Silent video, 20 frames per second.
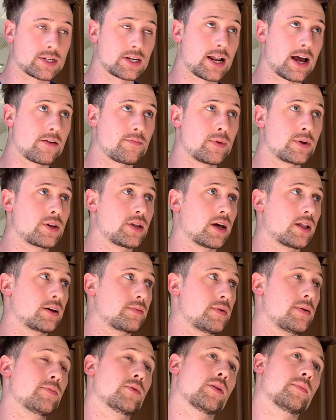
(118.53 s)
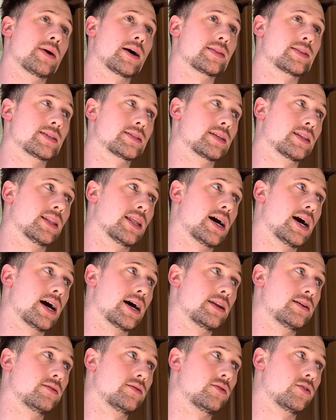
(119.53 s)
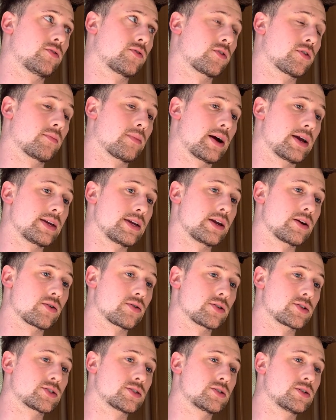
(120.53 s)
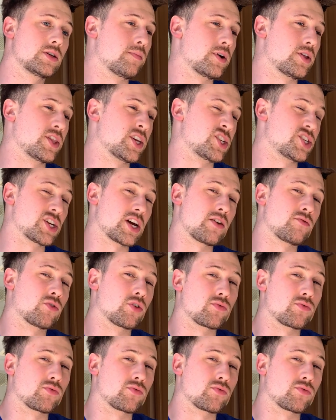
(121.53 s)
And I've been telling people about this a lot over my years. But the general